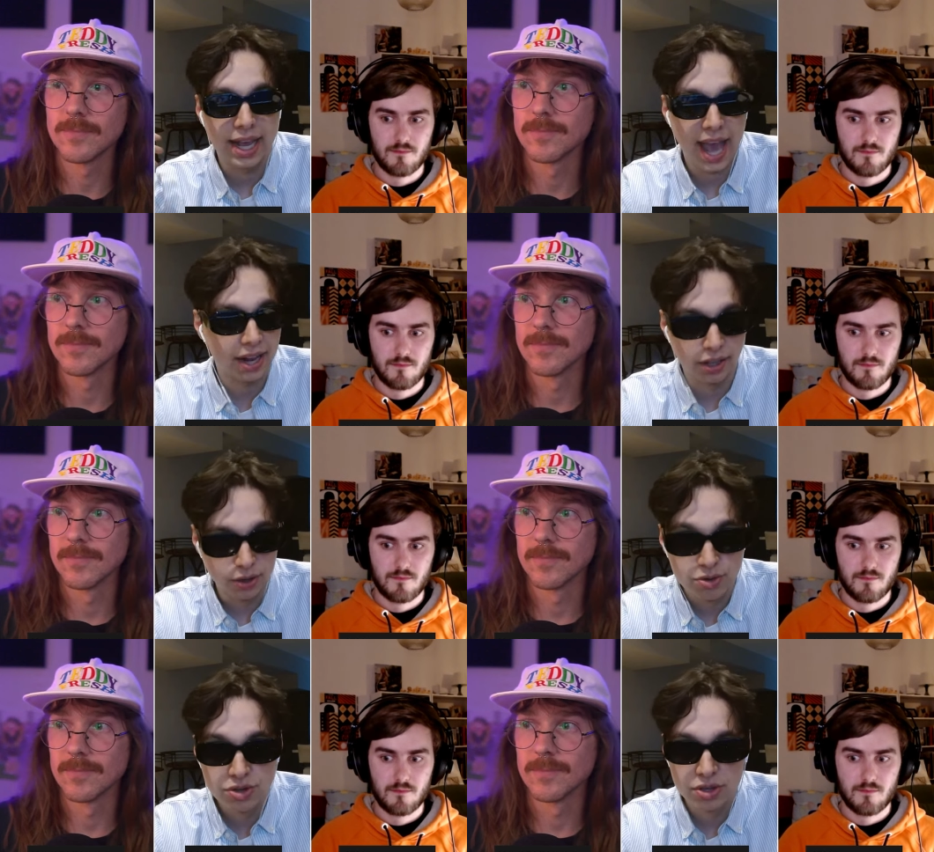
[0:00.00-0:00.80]
Speaker 1: get
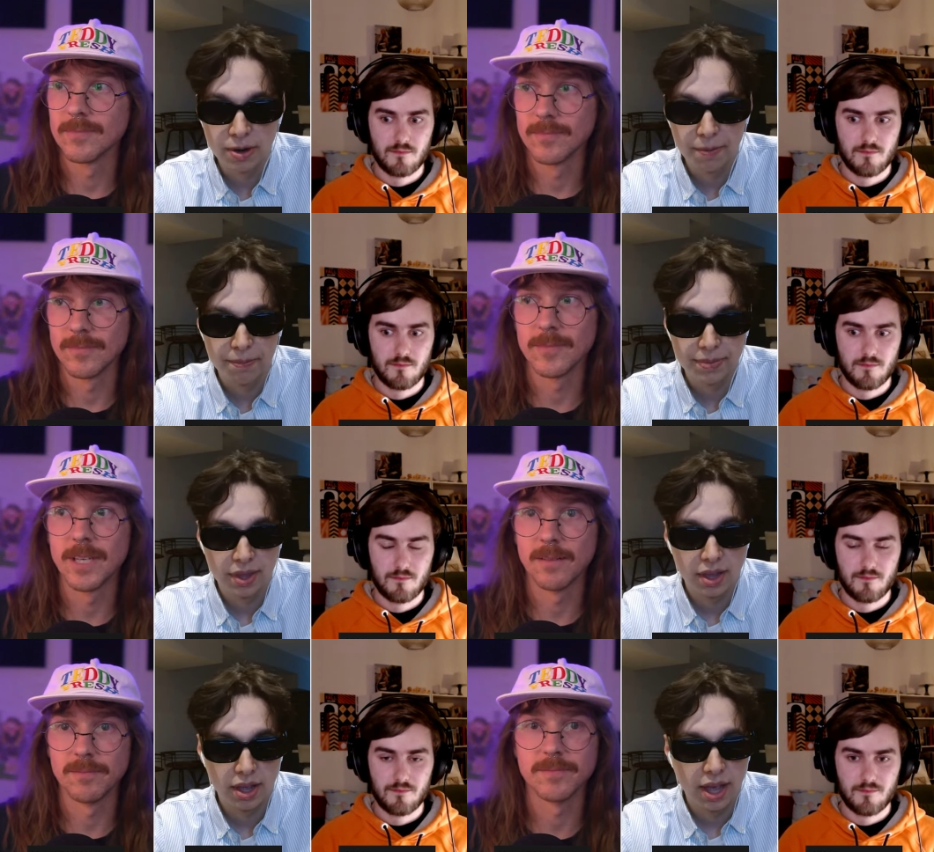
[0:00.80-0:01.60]
loose.
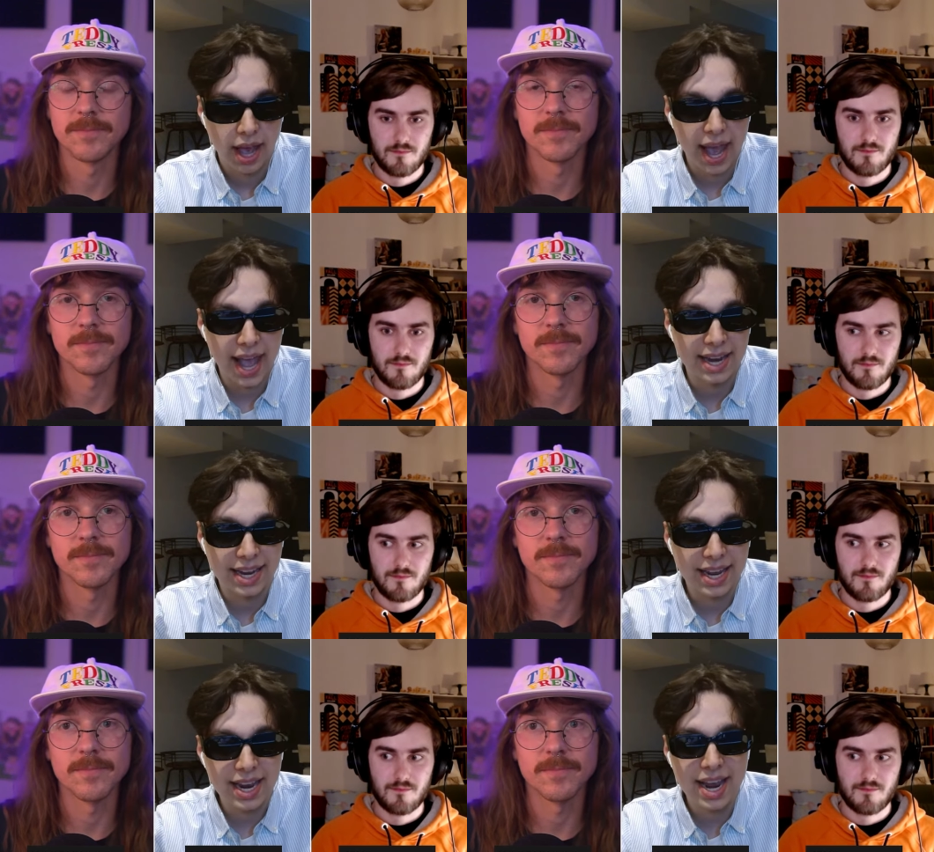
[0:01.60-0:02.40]
Yeah. And
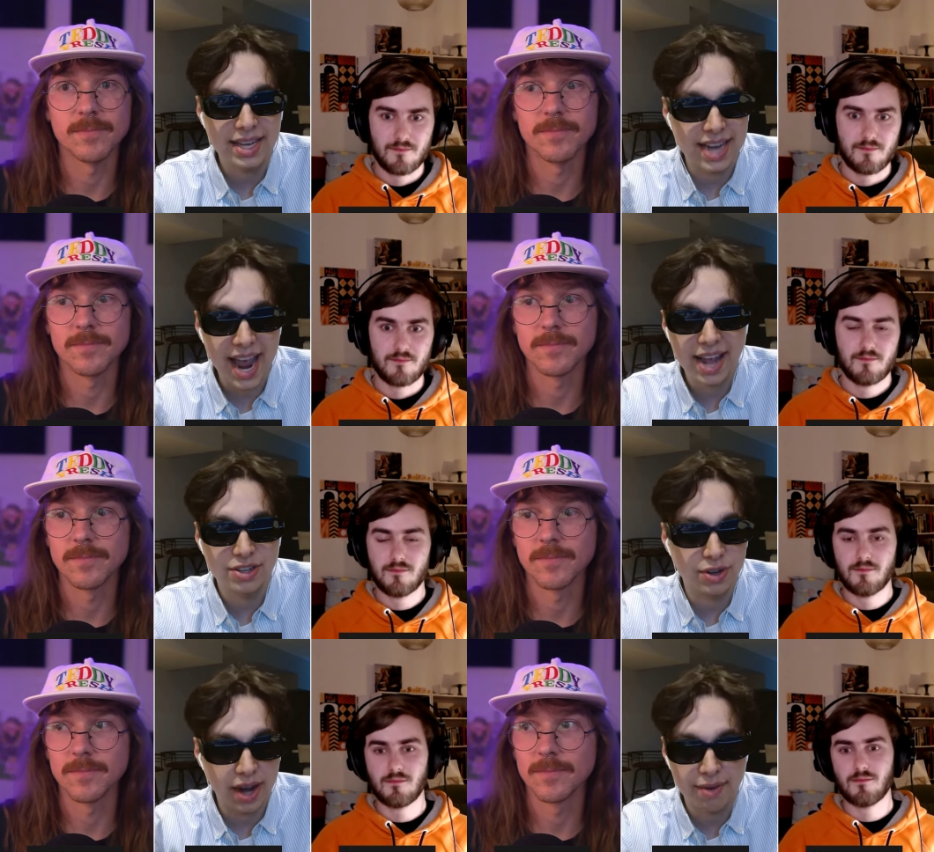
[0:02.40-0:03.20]
he has
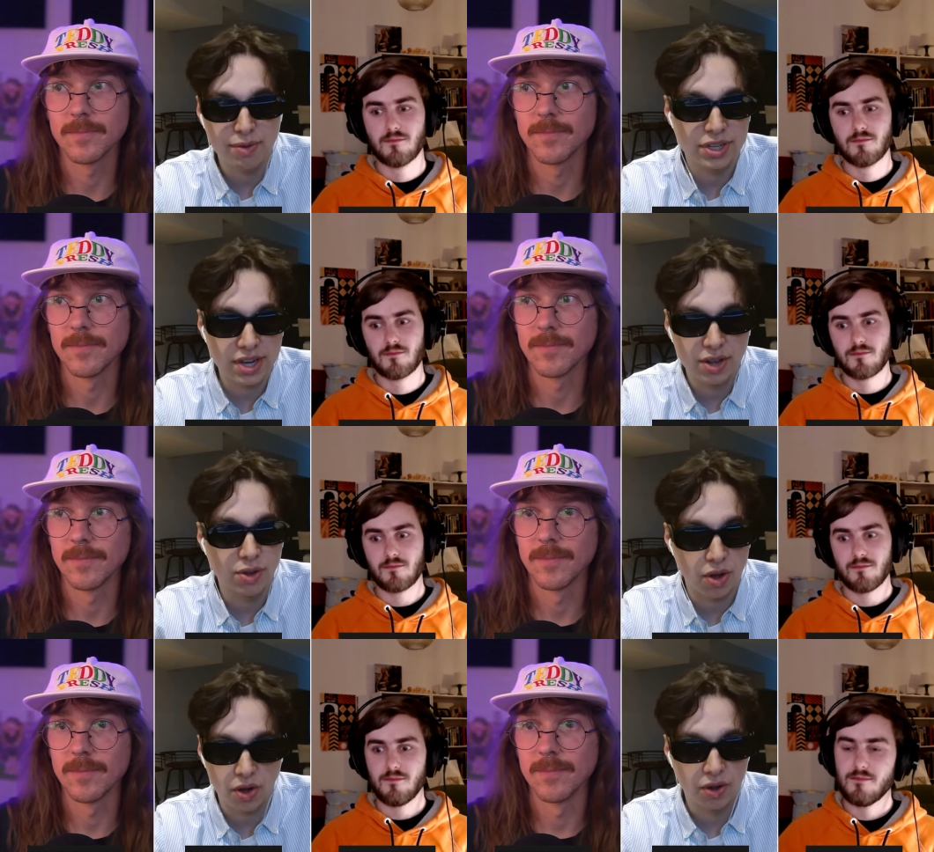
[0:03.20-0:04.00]
answered every
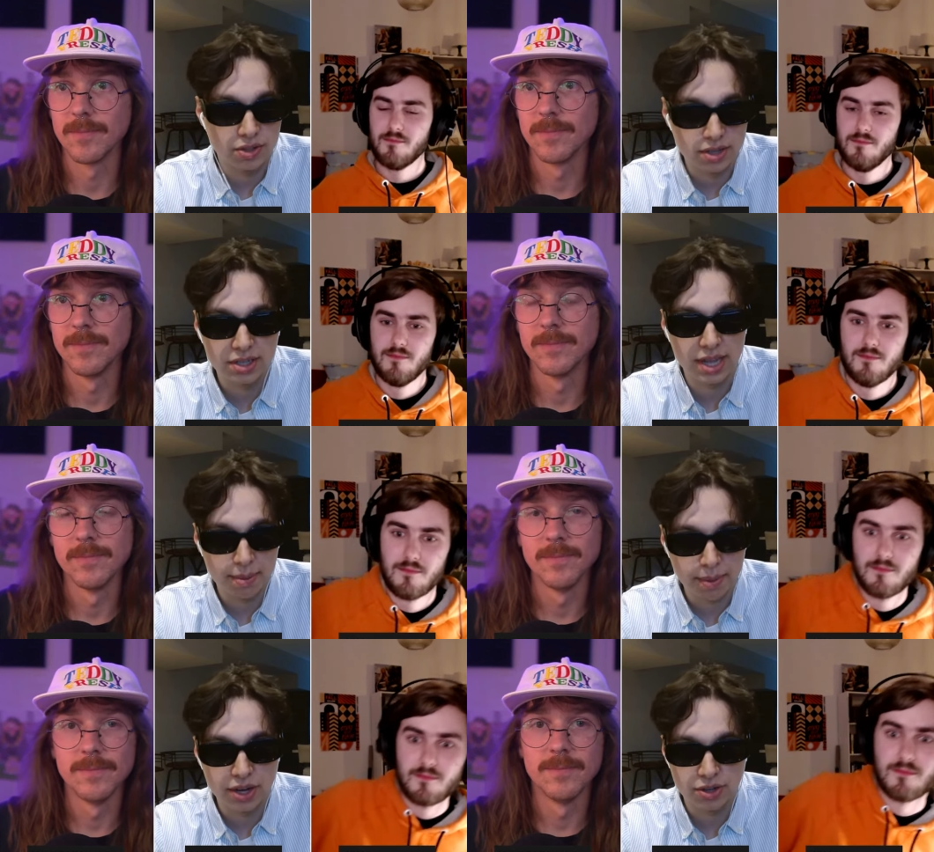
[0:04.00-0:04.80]
single call since
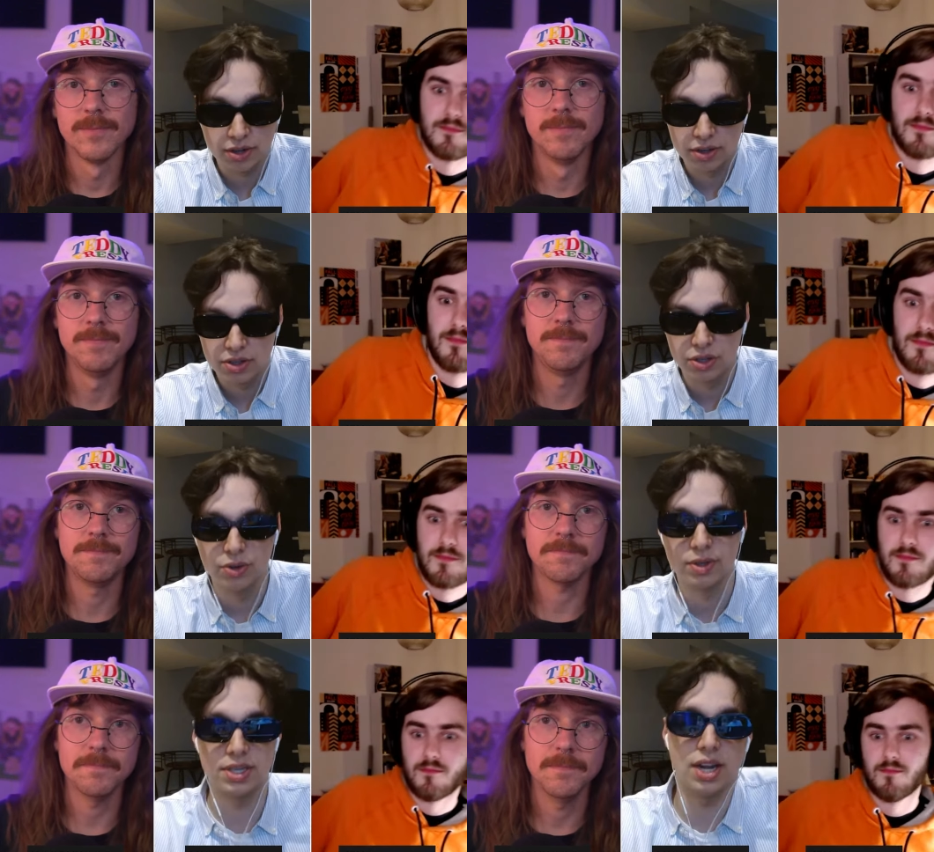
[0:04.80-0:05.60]
that major
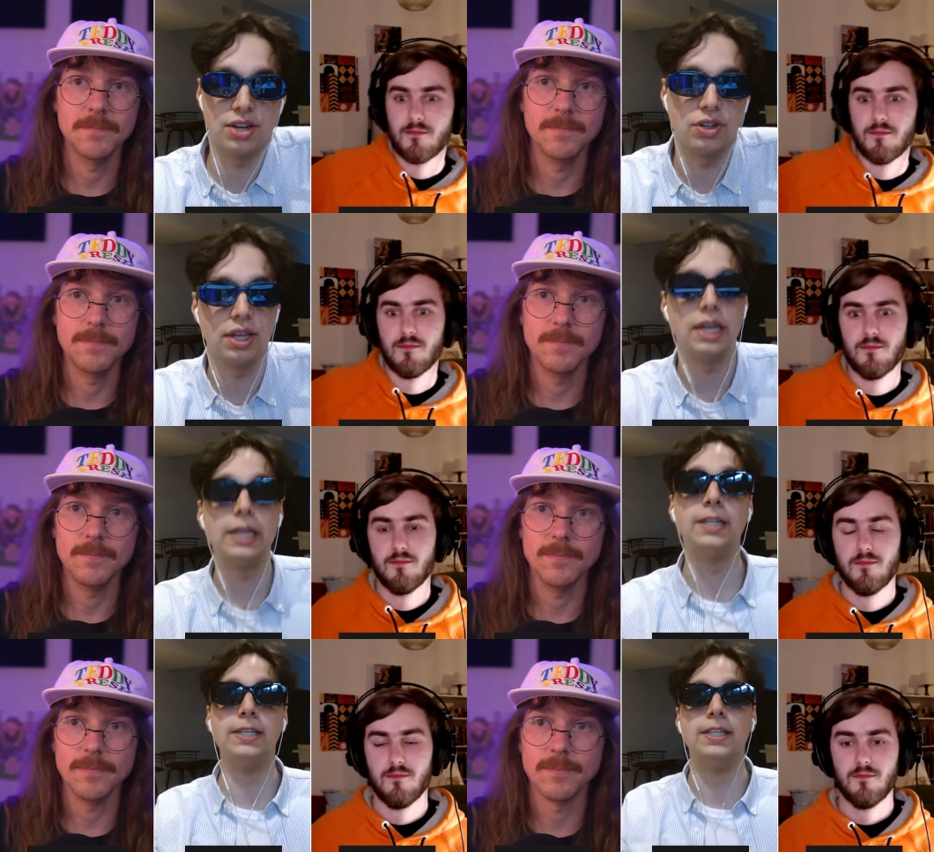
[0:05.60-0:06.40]
to
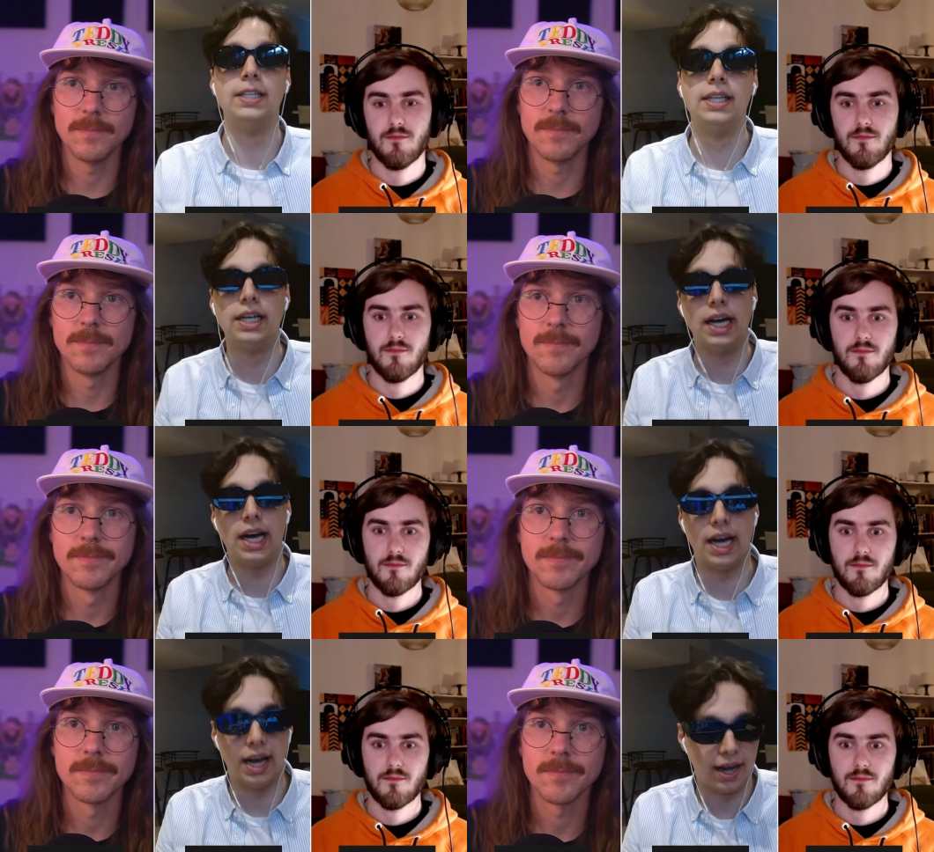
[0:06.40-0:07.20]
essentially
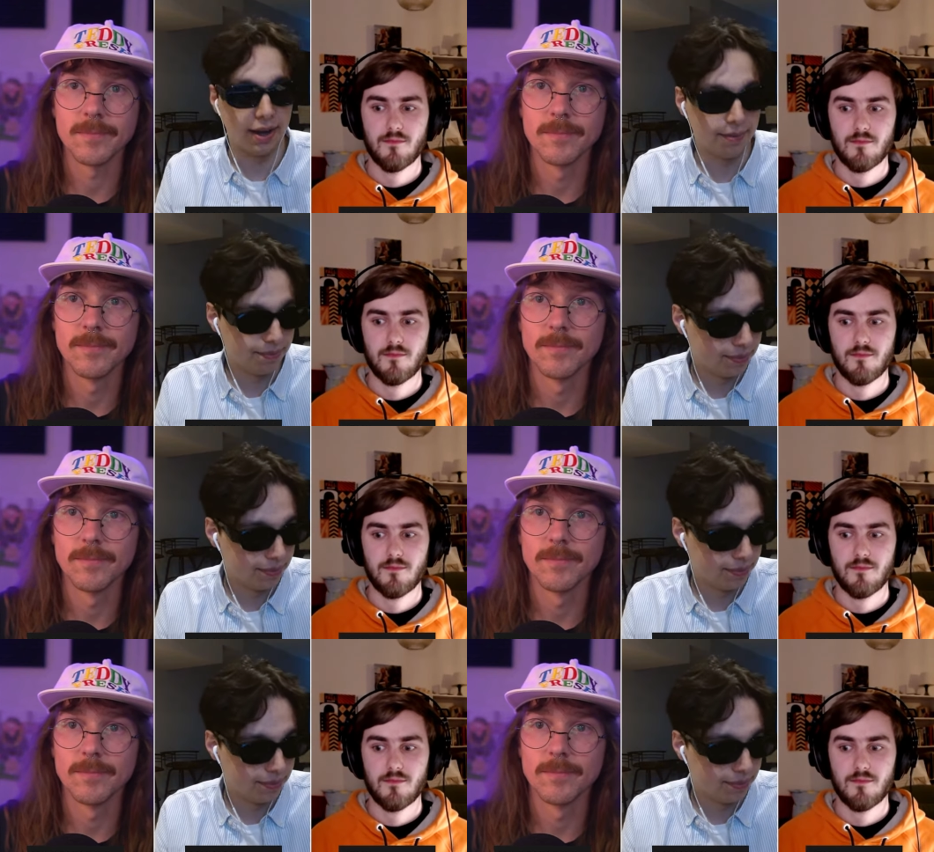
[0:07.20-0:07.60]
uh,